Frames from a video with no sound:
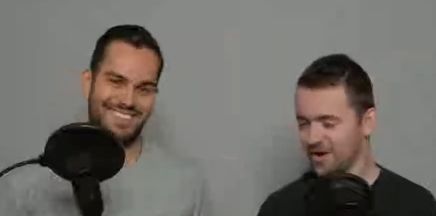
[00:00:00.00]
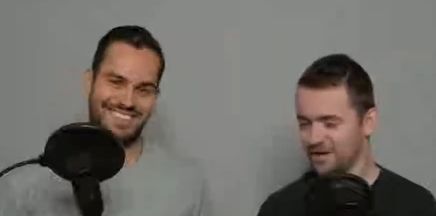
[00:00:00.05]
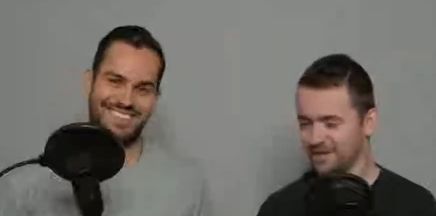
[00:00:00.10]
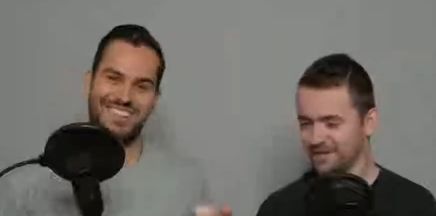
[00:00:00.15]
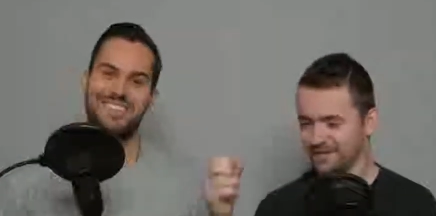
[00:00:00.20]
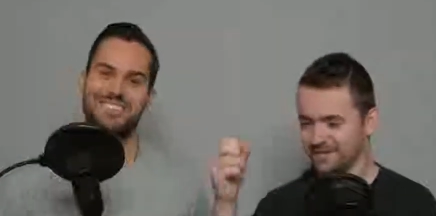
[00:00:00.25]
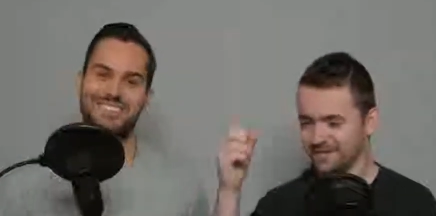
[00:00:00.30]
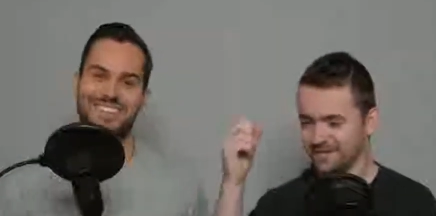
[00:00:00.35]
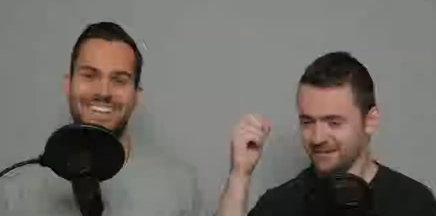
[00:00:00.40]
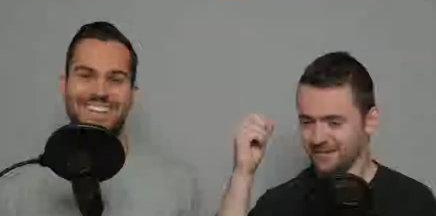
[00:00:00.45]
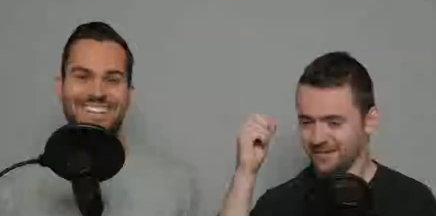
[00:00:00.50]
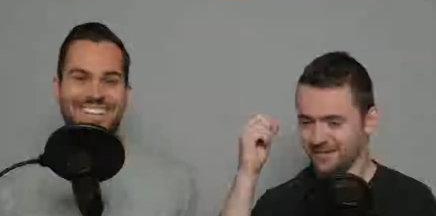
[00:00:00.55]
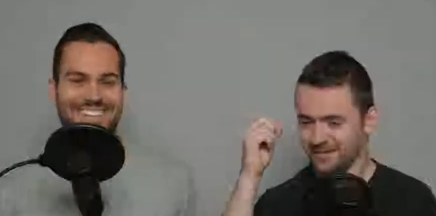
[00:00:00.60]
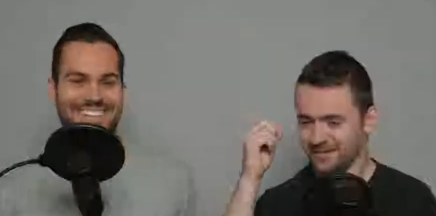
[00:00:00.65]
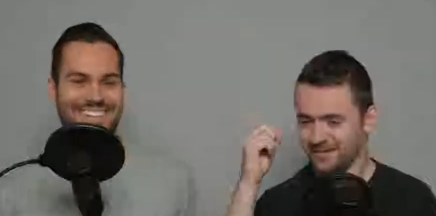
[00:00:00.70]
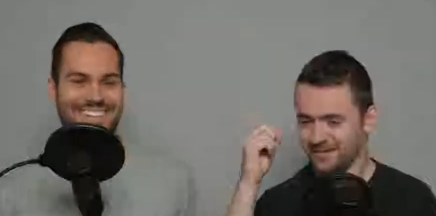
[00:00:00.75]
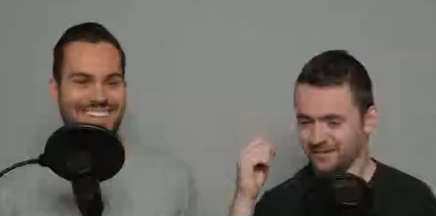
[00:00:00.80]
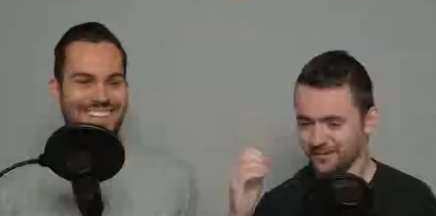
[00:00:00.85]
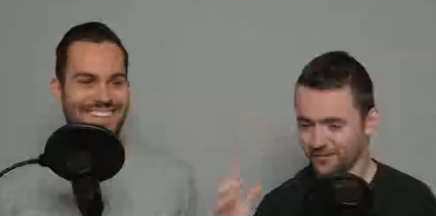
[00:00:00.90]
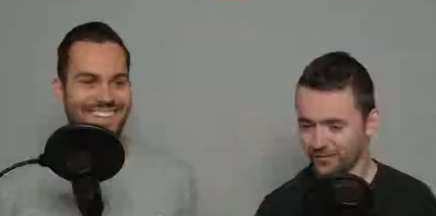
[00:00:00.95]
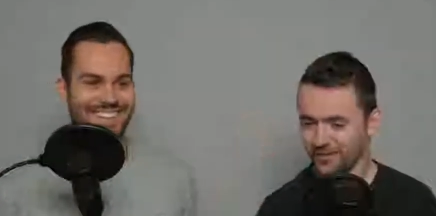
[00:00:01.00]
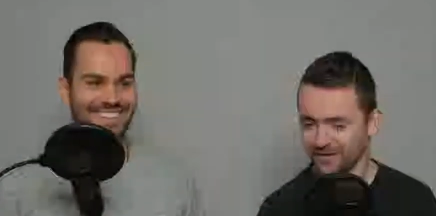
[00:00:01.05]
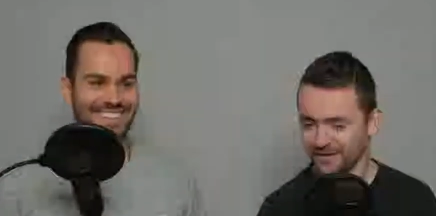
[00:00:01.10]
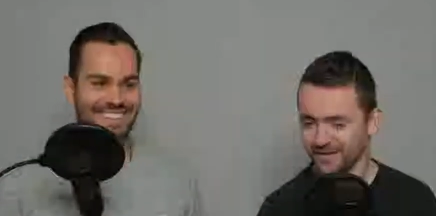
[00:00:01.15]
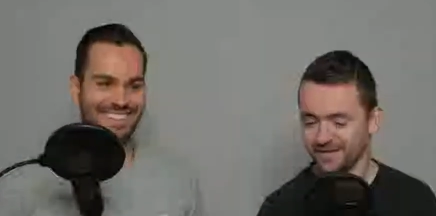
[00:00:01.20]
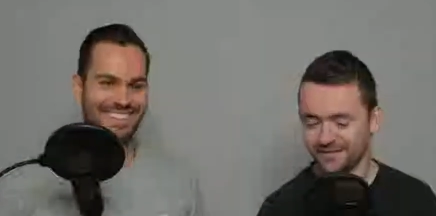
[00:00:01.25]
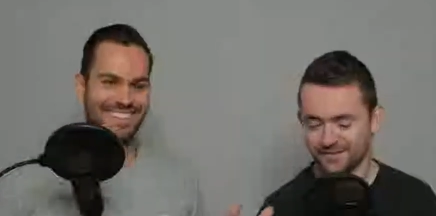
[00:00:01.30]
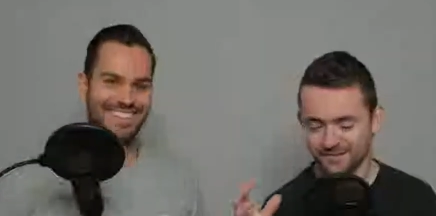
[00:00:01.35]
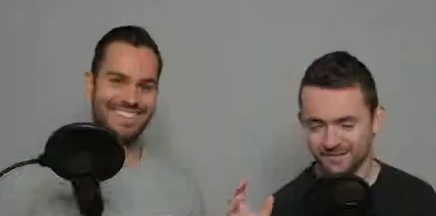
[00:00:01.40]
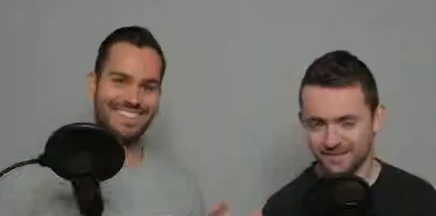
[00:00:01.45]
Speaker 1: it could be. the one
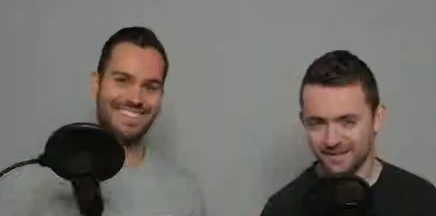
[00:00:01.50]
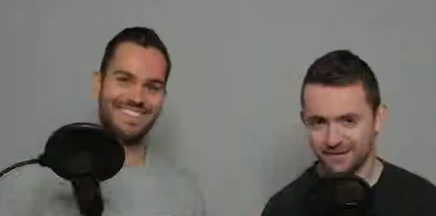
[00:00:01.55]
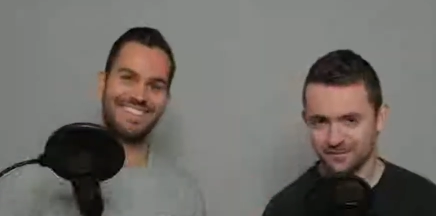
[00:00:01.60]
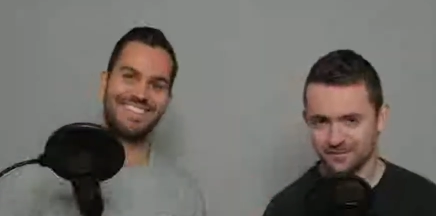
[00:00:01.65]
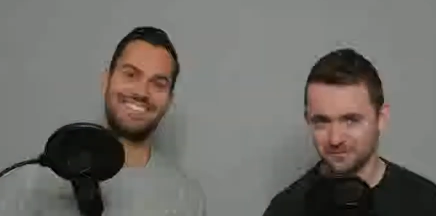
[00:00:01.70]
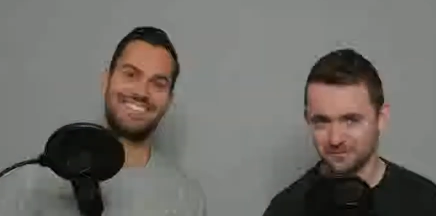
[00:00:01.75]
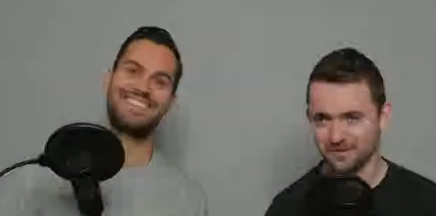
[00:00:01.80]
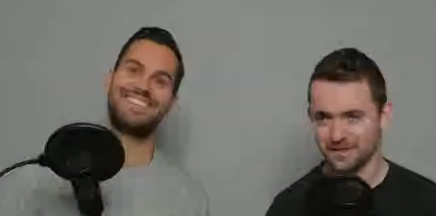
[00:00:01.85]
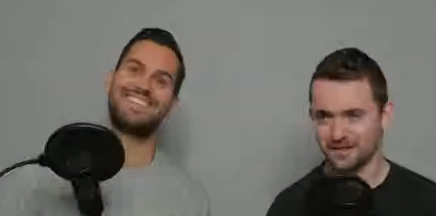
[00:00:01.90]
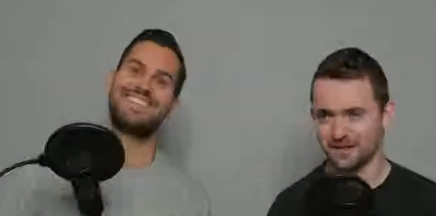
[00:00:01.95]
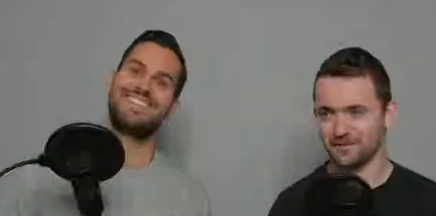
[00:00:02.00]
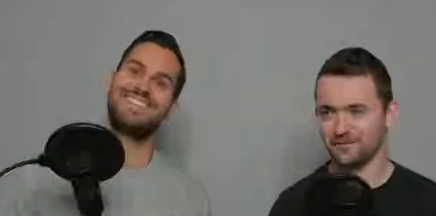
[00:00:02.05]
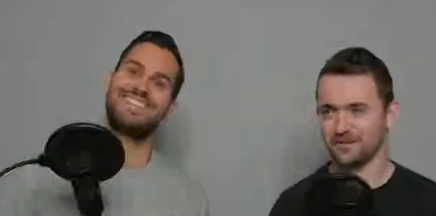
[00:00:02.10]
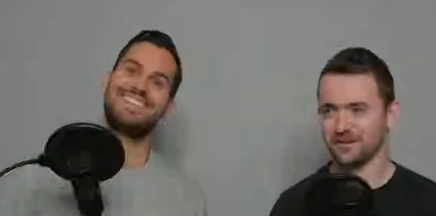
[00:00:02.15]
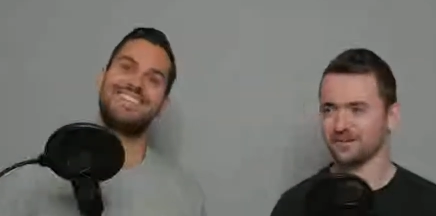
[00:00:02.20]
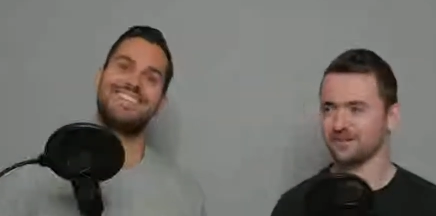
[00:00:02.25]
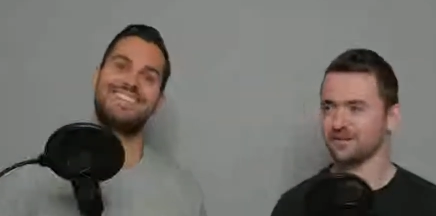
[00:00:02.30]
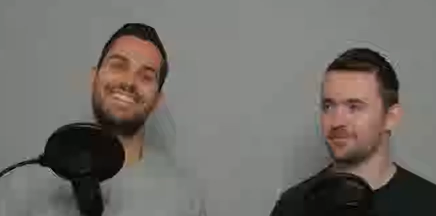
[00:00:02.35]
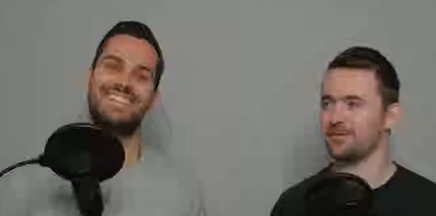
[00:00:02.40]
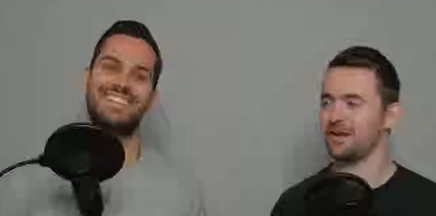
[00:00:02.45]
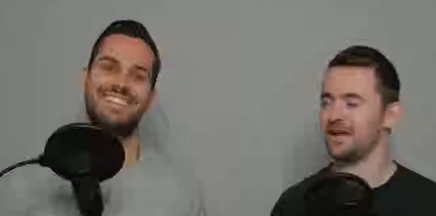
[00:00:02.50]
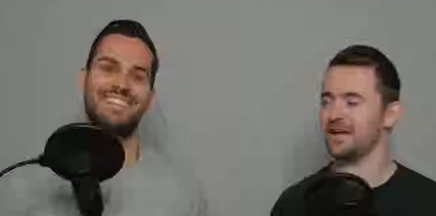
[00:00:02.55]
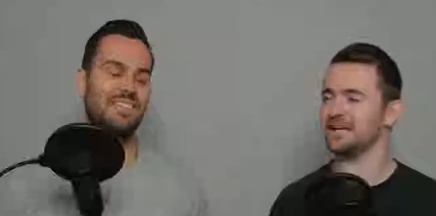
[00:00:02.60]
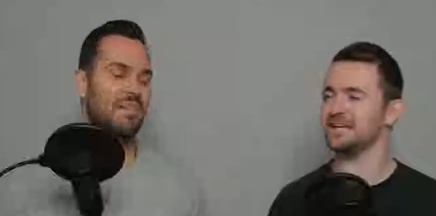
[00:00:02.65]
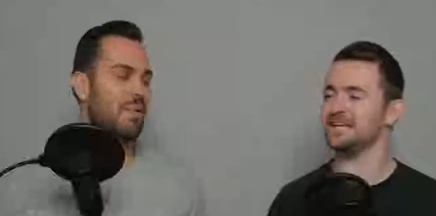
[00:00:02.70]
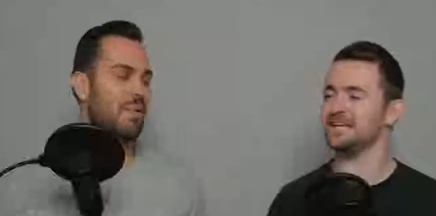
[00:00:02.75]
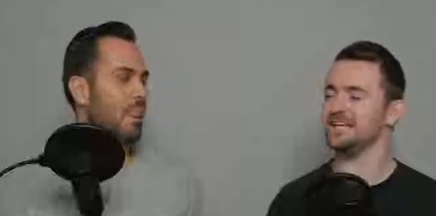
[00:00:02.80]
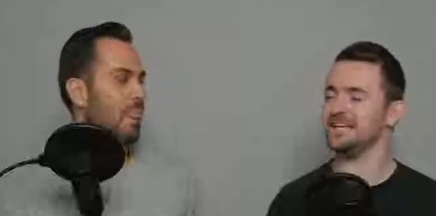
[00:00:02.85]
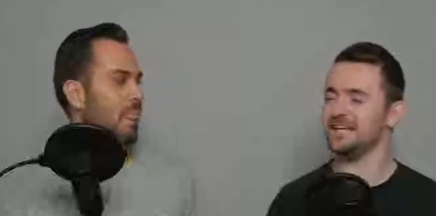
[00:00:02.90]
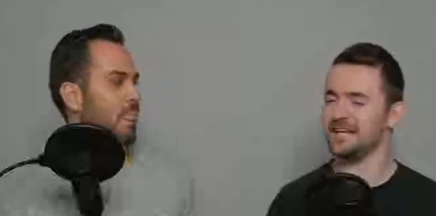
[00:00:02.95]
it just keeps jumping out at me because I'm
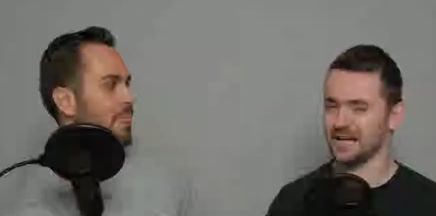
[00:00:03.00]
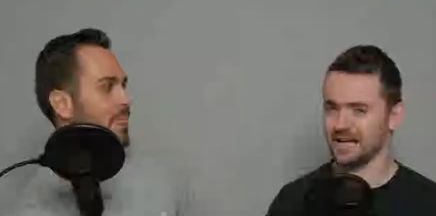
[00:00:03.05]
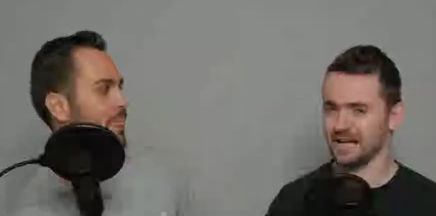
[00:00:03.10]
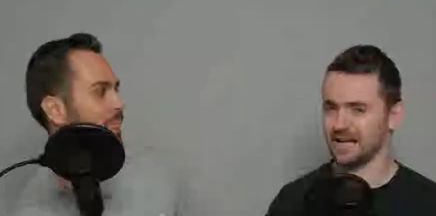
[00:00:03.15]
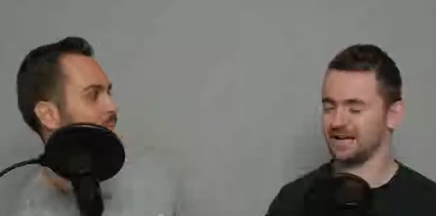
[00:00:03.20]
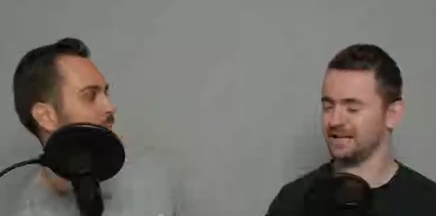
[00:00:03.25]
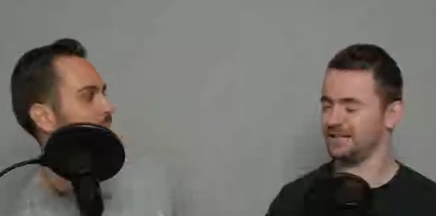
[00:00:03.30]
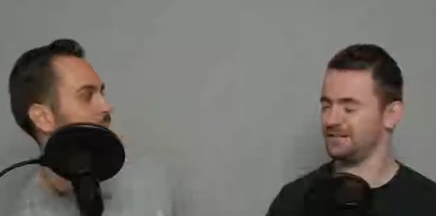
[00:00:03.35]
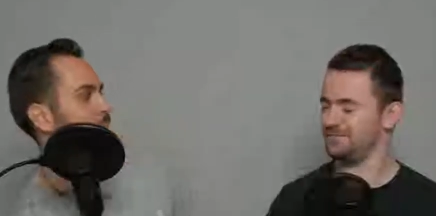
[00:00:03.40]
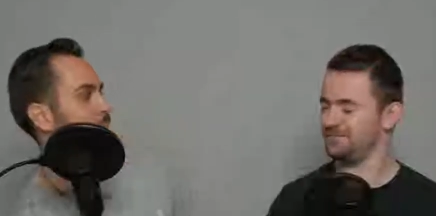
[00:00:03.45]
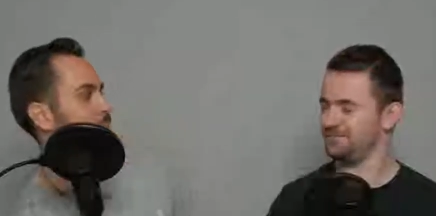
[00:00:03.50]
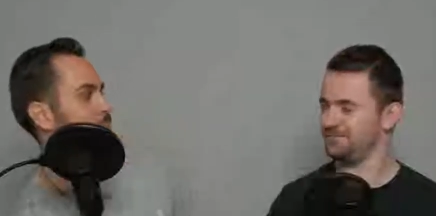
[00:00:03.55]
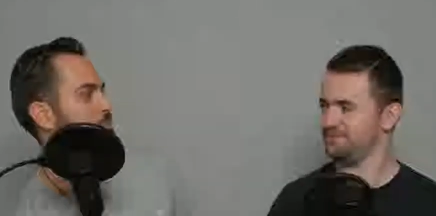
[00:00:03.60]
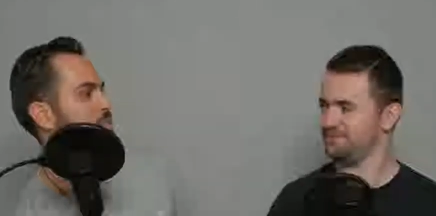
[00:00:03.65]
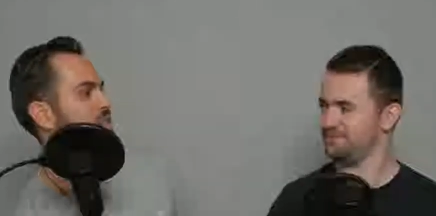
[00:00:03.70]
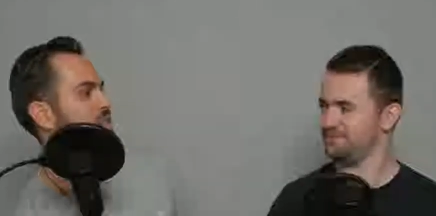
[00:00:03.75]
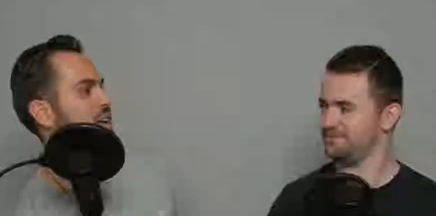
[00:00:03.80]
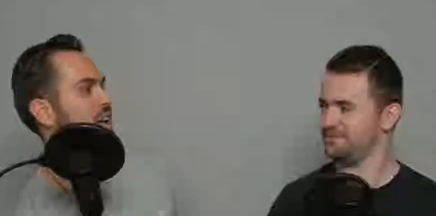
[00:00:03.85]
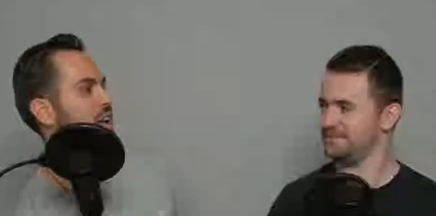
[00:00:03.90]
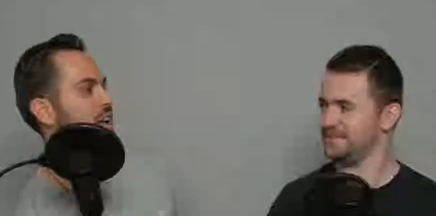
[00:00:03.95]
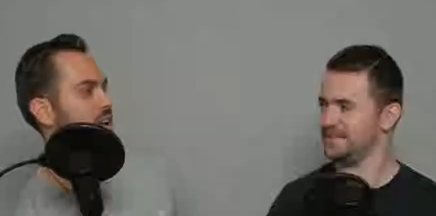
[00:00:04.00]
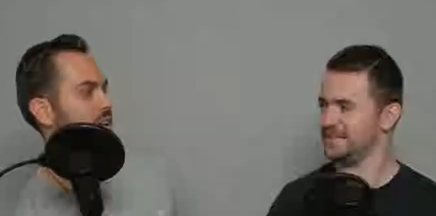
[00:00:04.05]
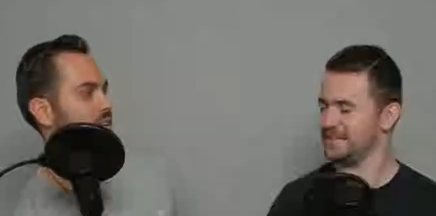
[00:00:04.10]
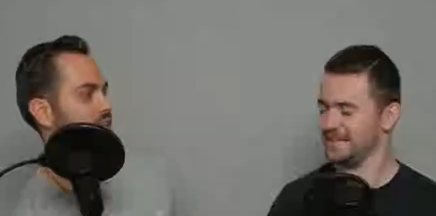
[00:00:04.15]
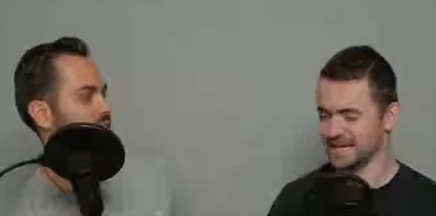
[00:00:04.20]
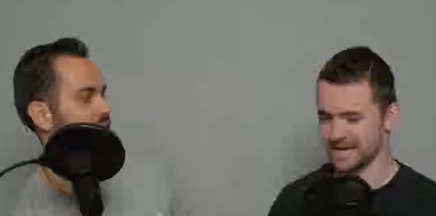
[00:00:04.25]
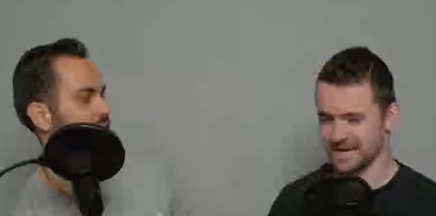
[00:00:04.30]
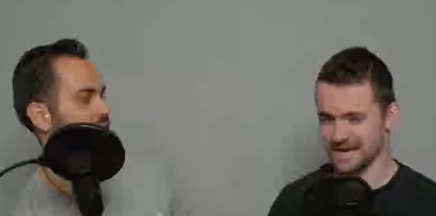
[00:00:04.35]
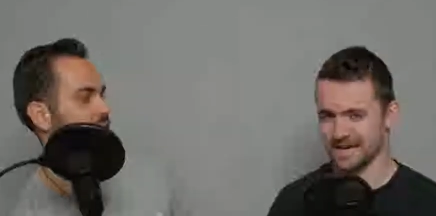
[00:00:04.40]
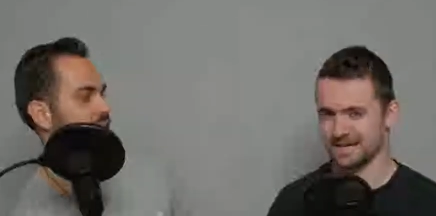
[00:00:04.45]
like, yeah, yeah,
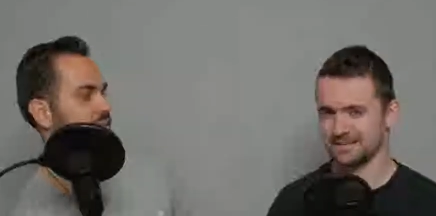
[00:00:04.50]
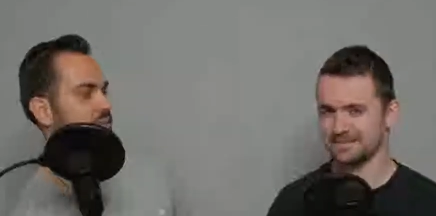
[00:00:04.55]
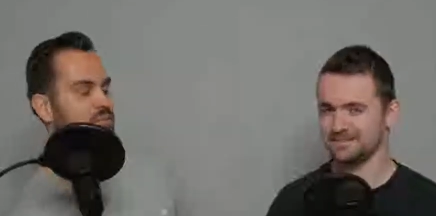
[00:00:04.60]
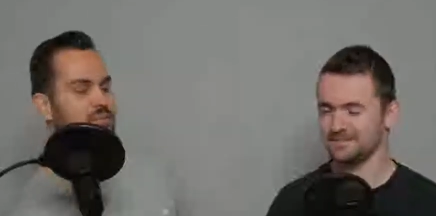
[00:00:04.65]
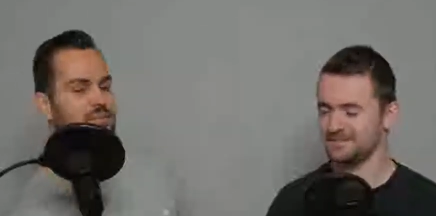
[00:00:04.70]
yeah.